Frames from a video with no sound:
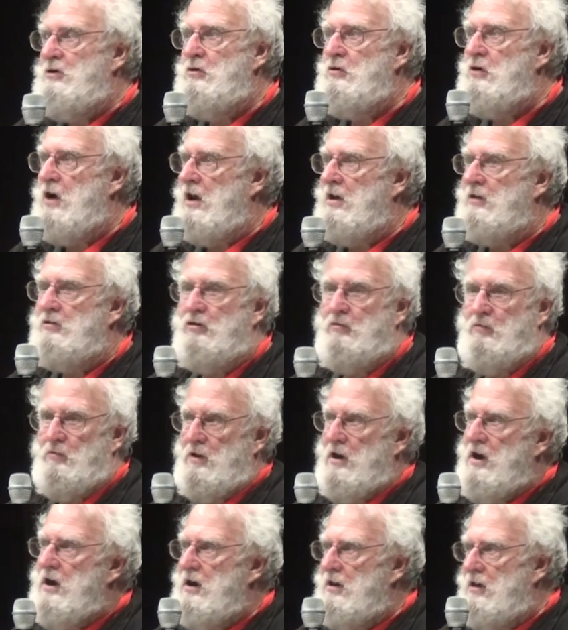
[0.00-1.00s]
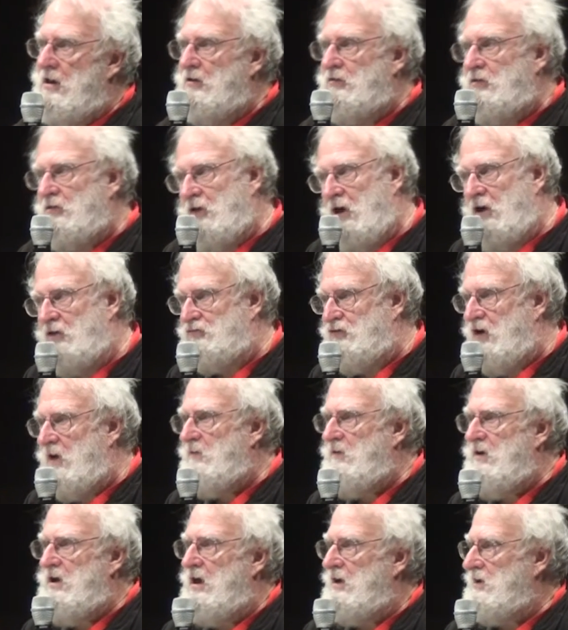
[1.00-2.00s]
you've got to create and
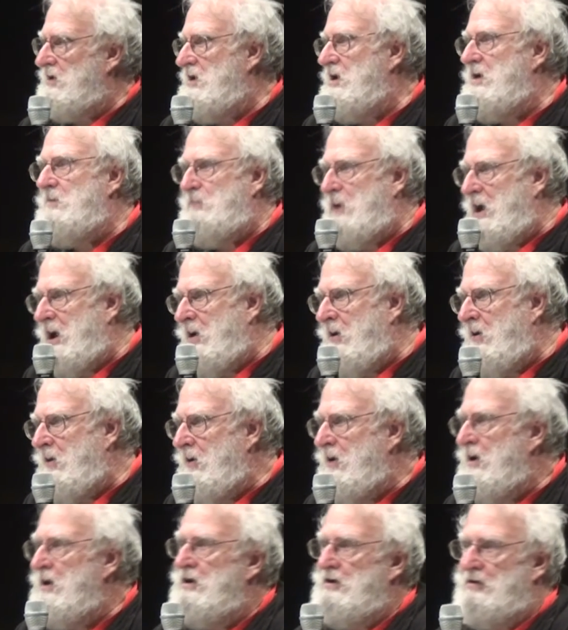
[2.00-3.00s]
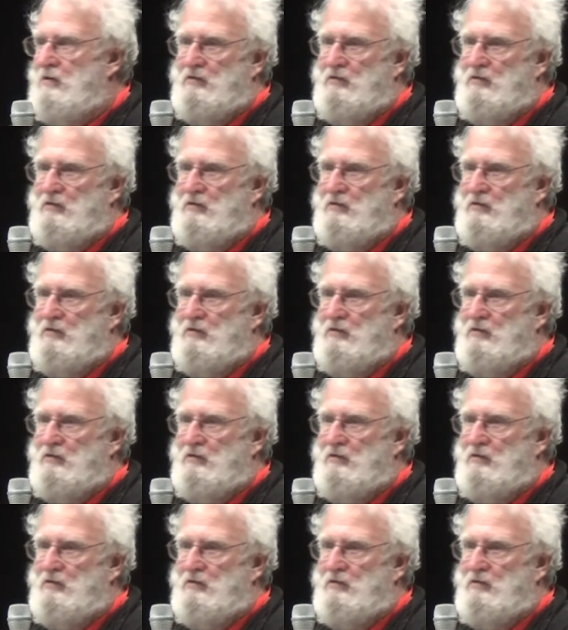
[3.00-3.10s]
generate a key pair,